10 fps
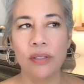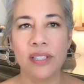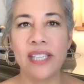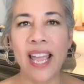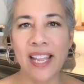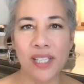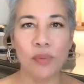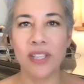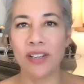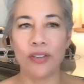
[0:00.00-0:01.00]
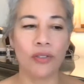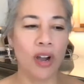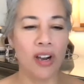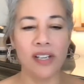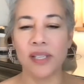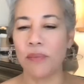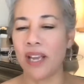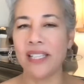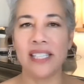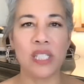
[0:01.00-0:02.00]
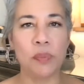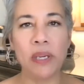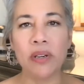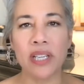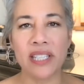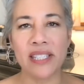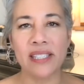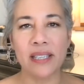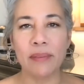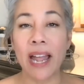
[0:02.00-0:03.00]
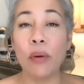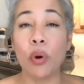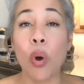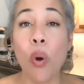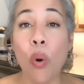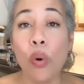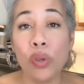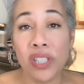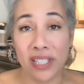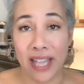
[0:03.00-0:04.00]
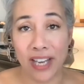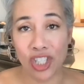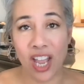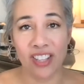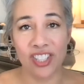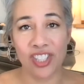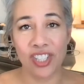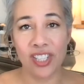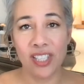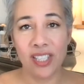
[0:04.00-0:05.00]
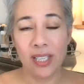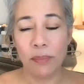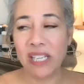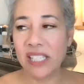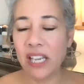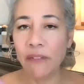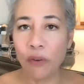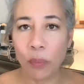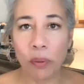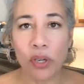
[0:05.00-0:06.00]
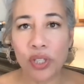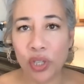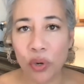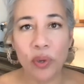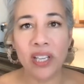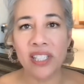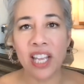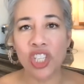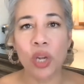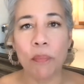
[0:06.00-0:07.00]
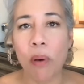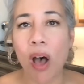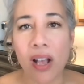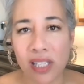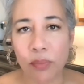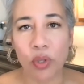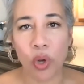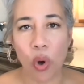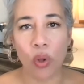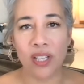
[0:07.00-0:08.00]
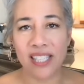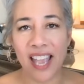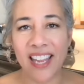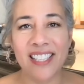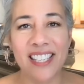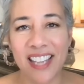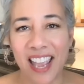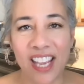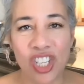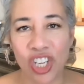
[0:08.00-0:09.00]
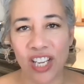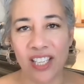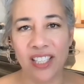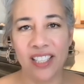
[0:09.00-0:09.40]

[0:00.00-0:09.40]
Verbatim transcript: dance within our own hearts and minds and spirits, but how we're holding that challenge. Because if we're pursuing such an impossible goal as ending aging